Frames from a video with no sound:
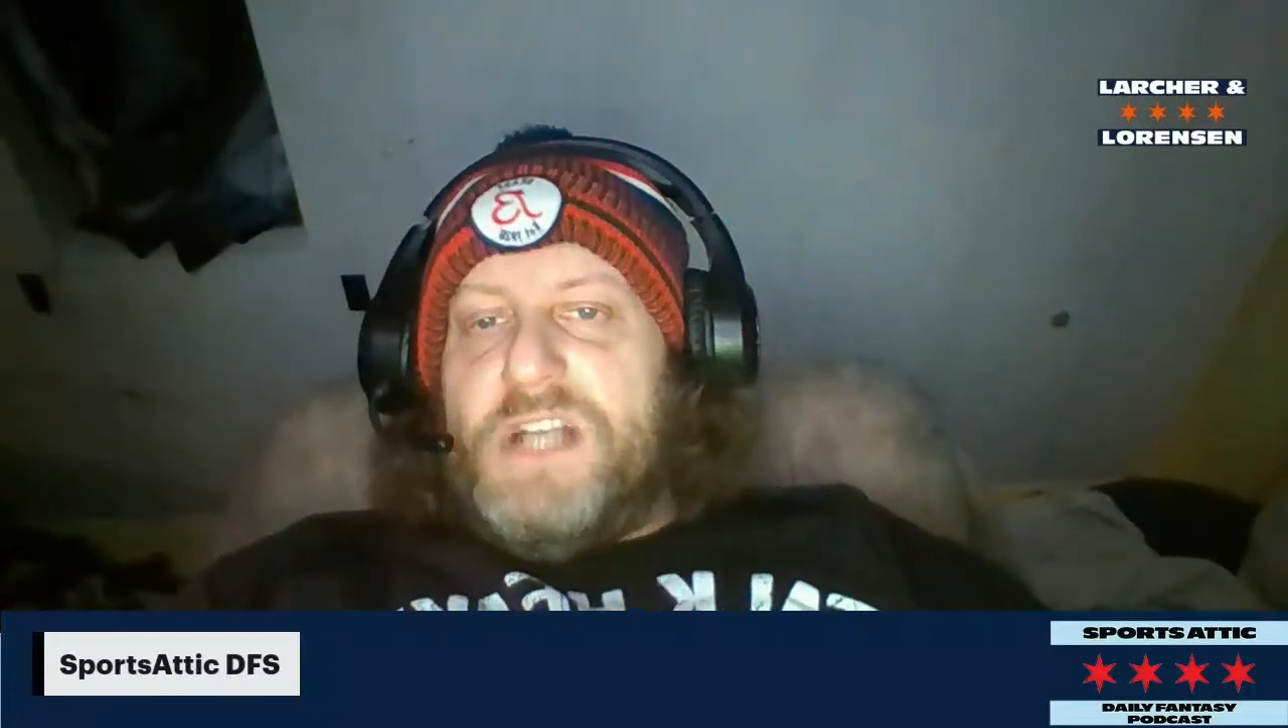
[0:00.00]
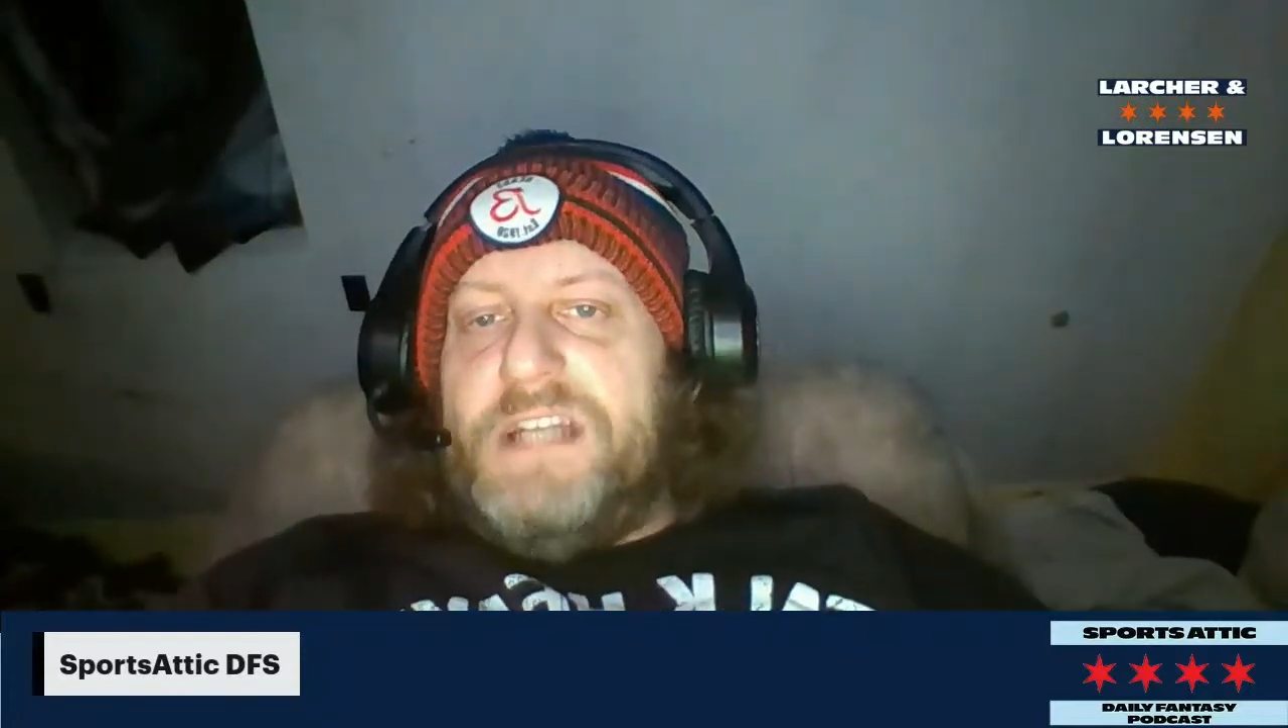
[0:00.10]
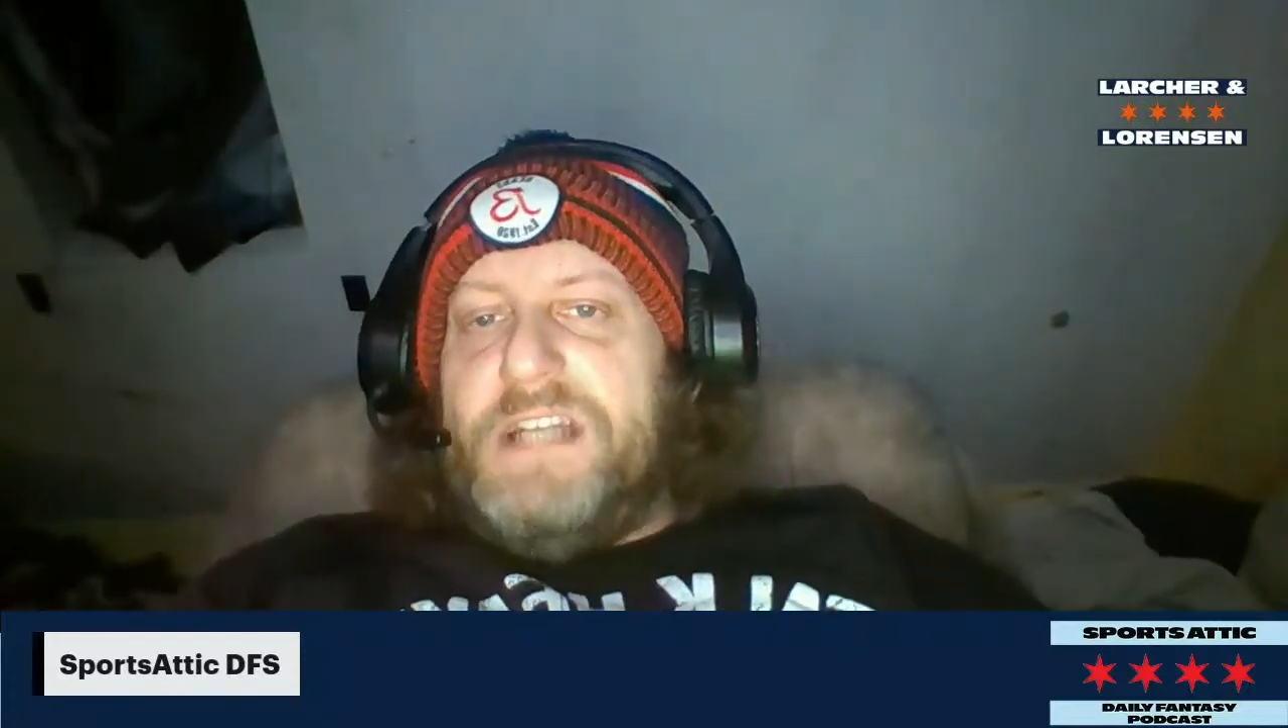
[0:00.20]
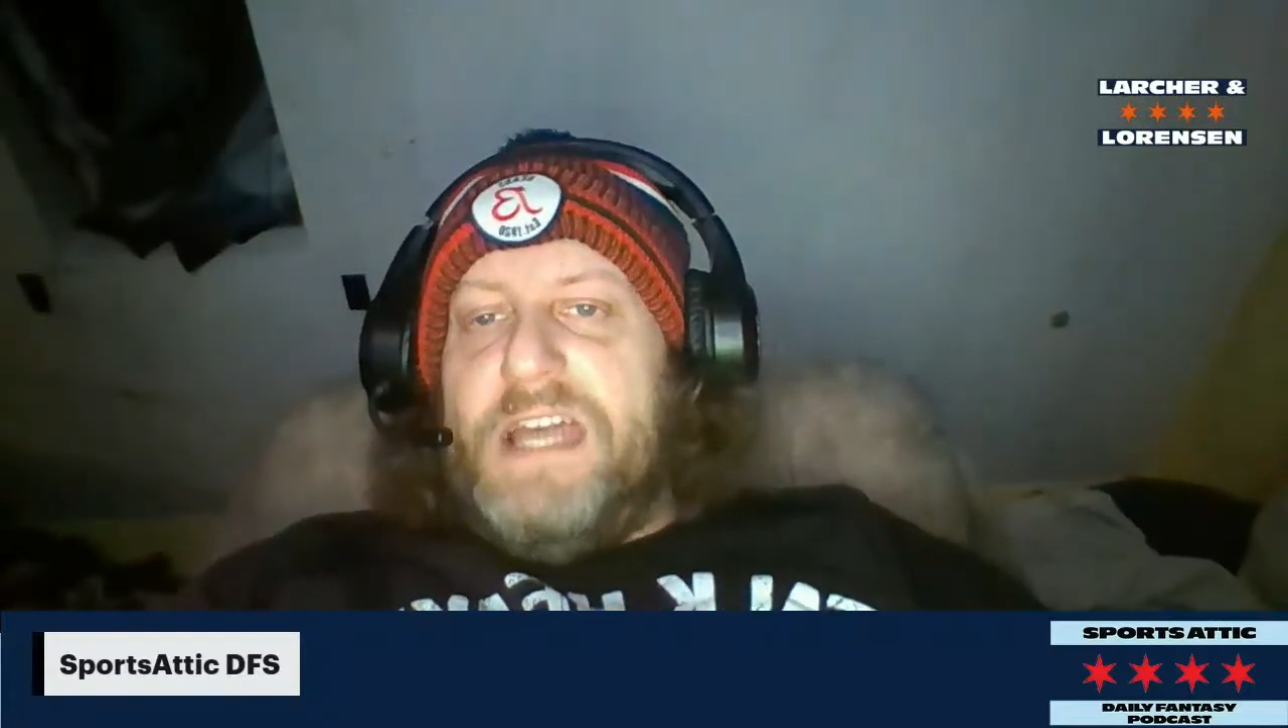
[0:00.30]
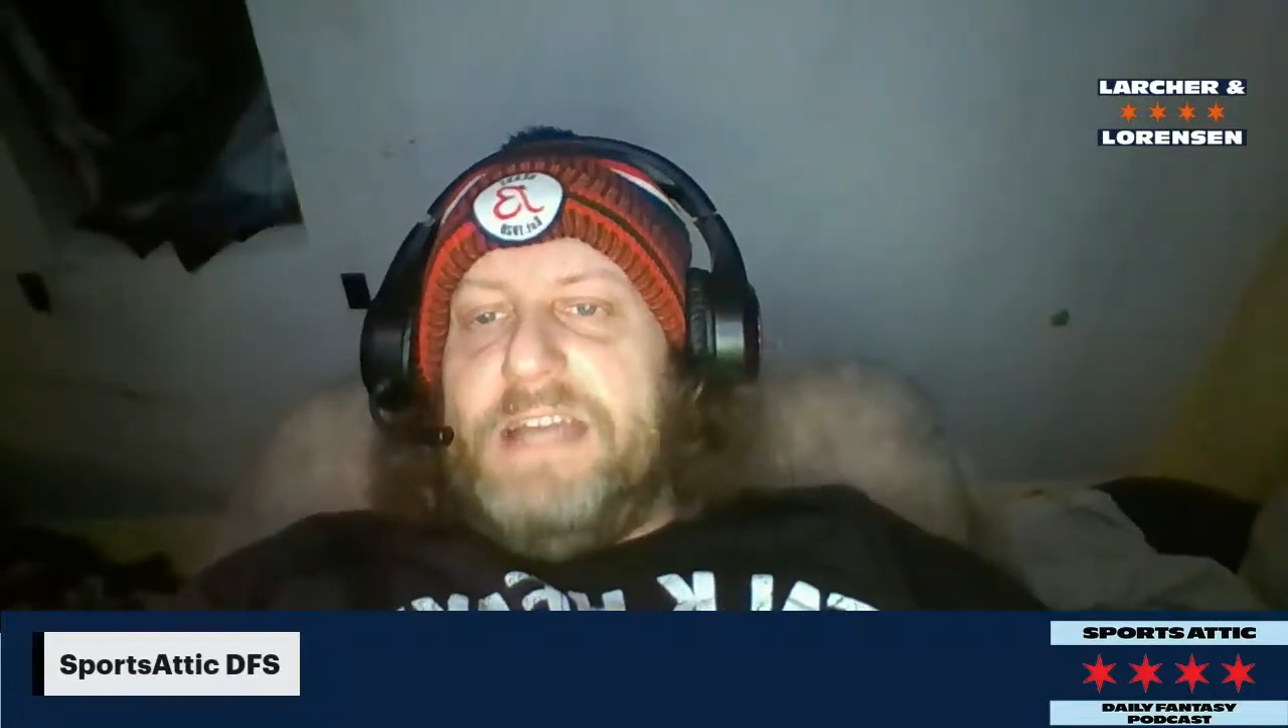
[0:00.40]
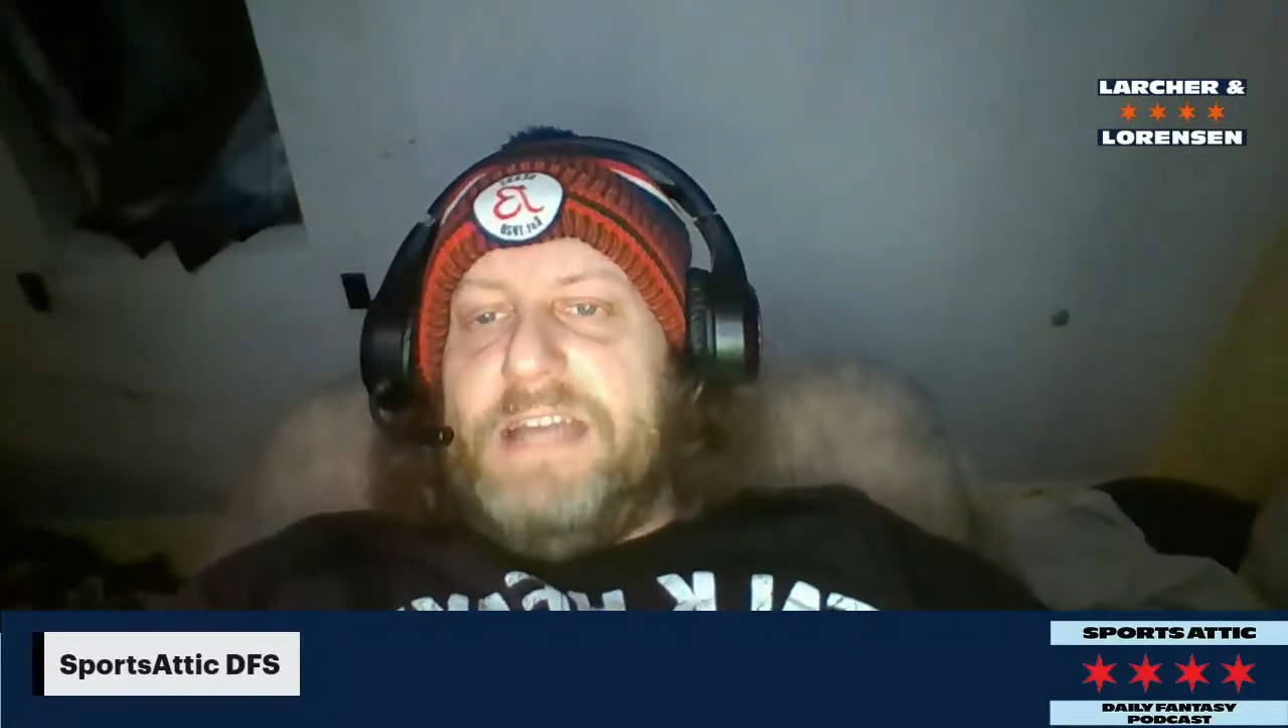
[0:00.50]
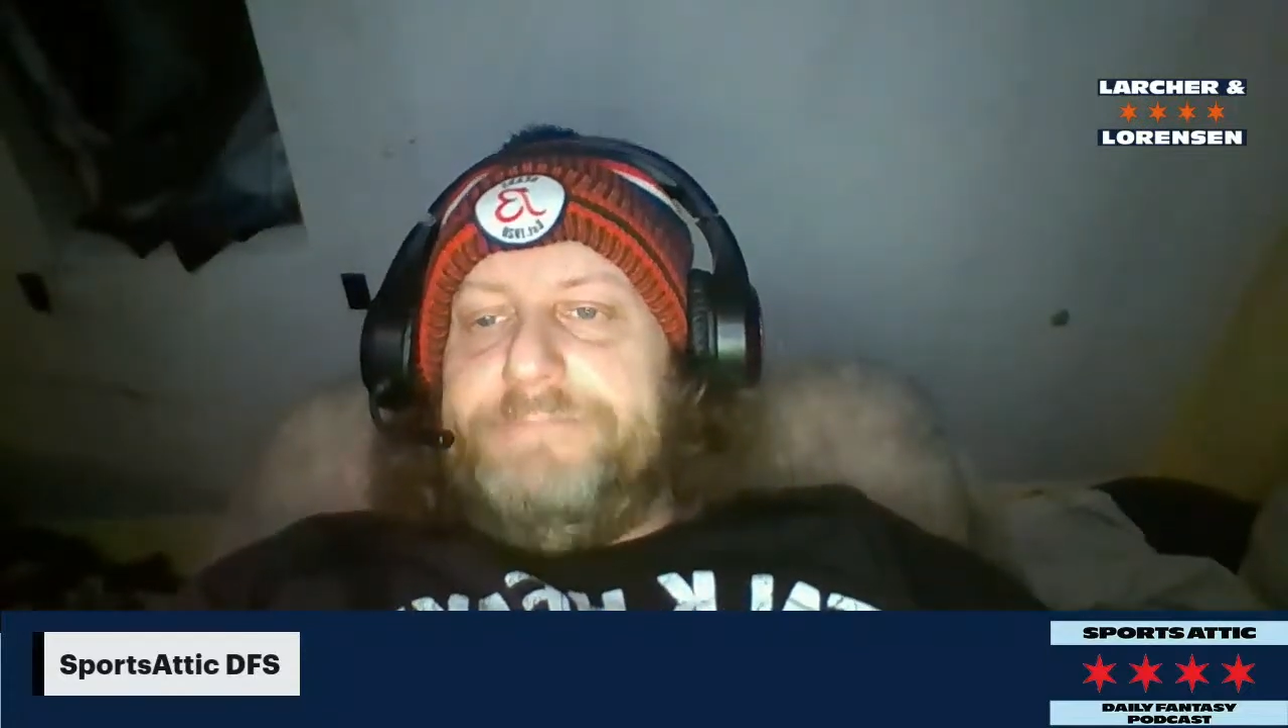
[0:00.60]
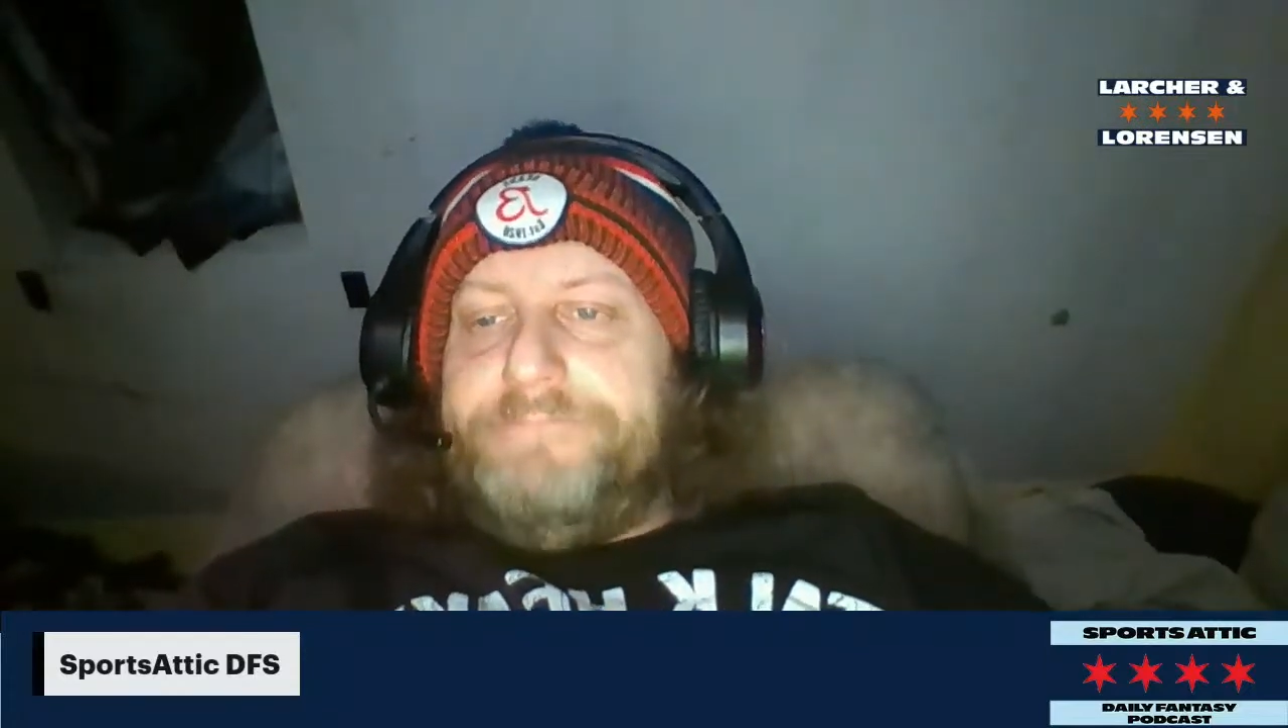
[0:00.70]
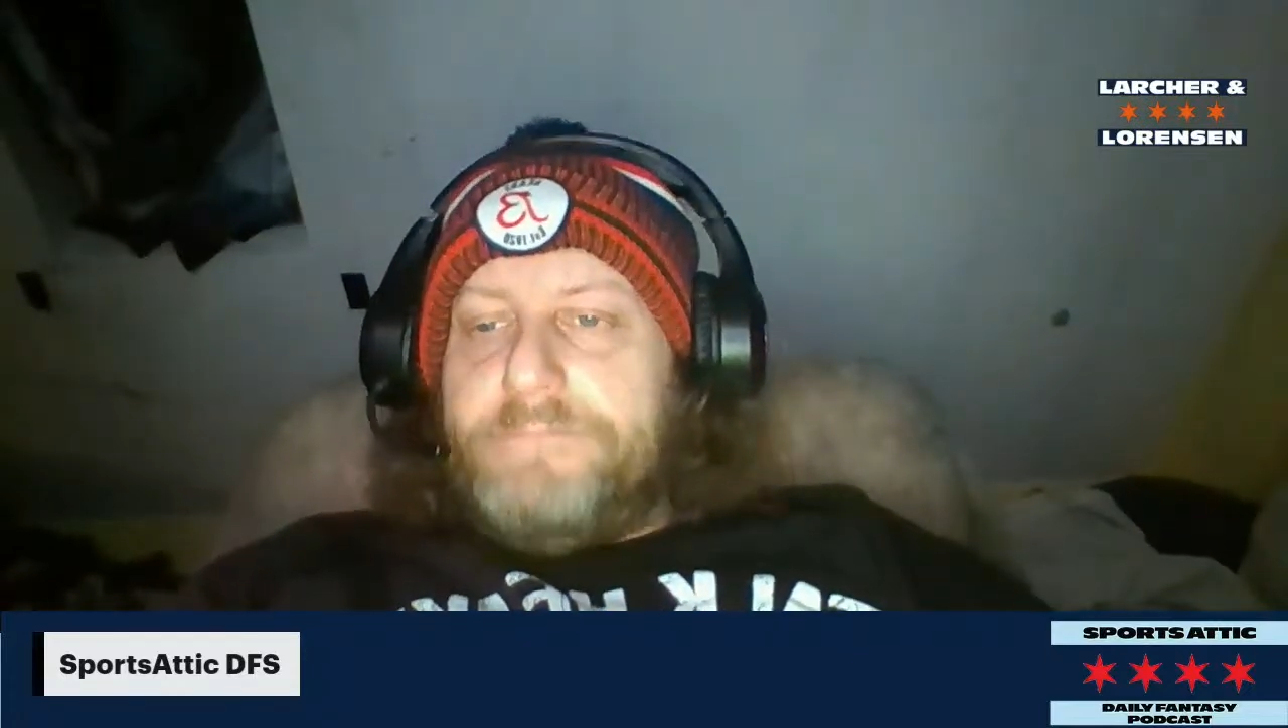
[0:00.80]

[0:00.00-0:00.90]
Sunday.